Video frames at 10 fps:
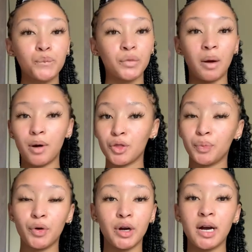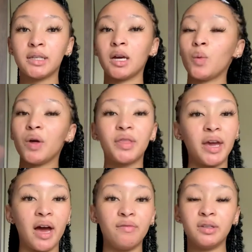about the products and what they
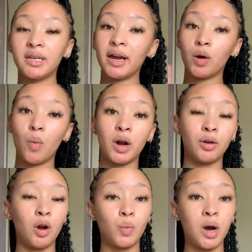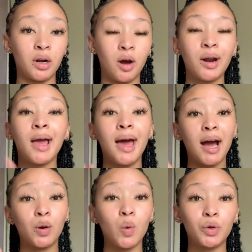have inside and whatnot.
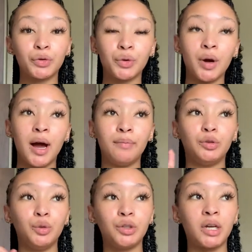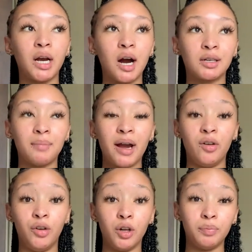And also do check out my
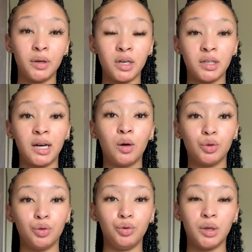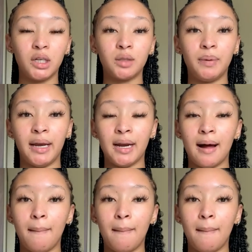reel, because I also do explain